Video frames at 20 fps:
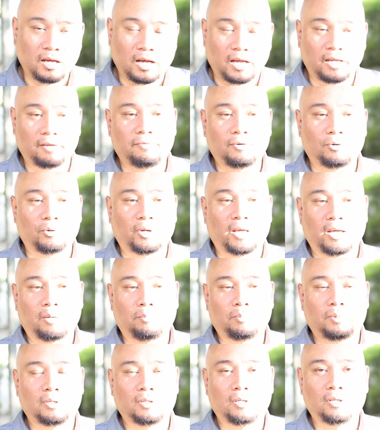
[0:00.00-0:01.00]
iPhone
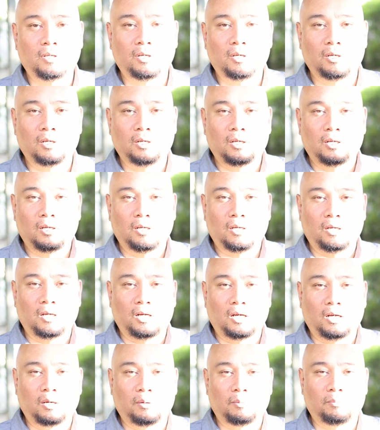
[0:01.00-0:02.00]
app.
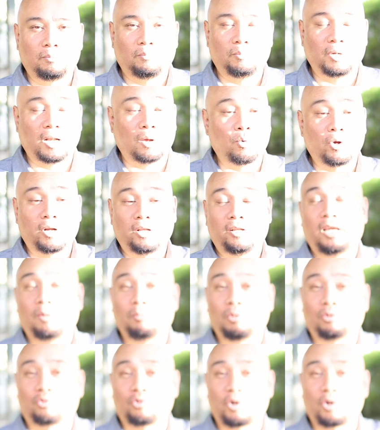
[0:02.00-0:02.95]
But I want to enable